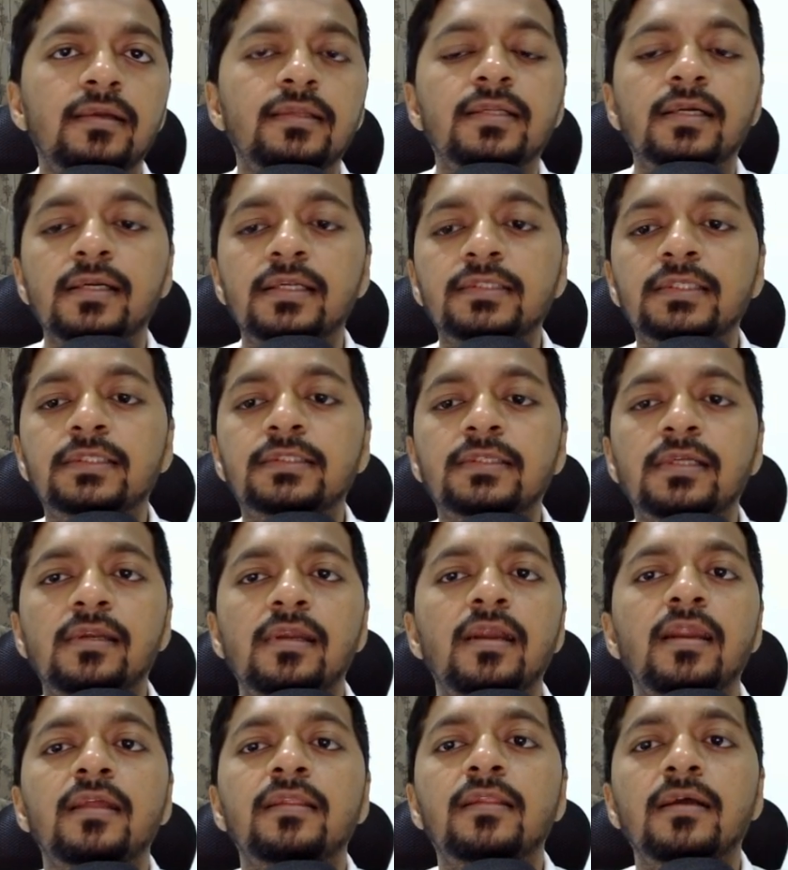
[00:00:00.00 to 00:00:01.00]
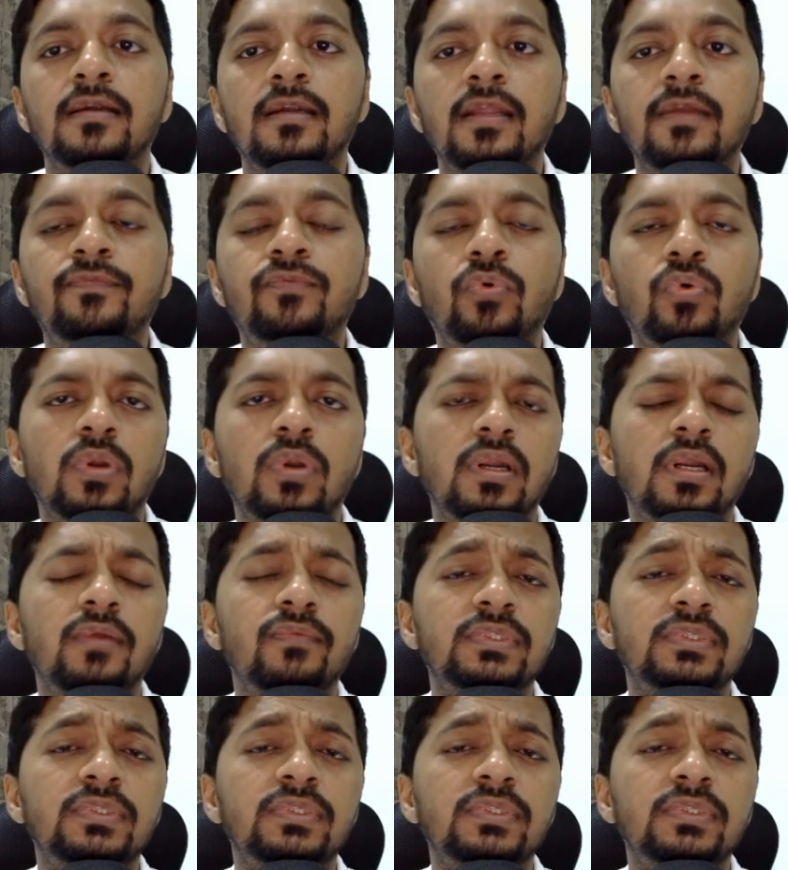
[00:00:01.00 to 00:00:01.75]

3,600 and 3,400,